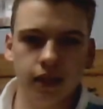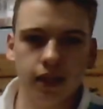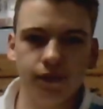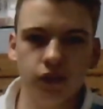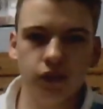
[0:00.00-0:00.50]

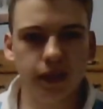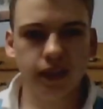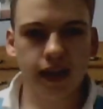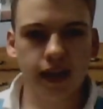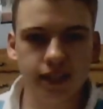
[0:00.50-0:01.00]
If you're not
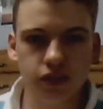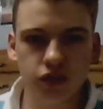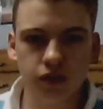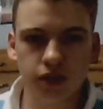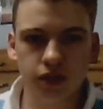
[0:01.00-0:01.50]
playing
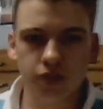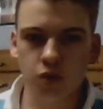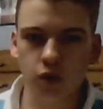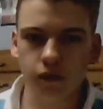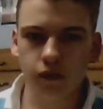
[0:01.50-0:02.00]
Ninetales, you're kind of
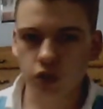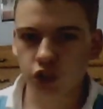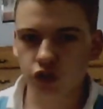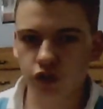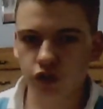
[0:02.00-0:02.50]
more of a
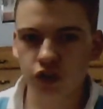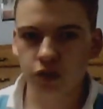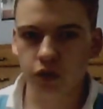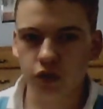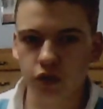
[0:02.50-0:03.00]
rush strategy
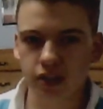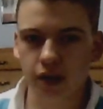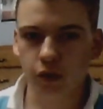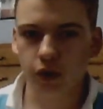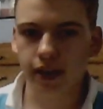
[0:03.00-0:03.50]
where you just
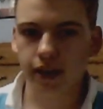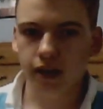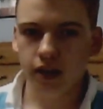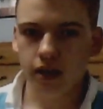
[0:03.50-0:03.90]
kind of want to get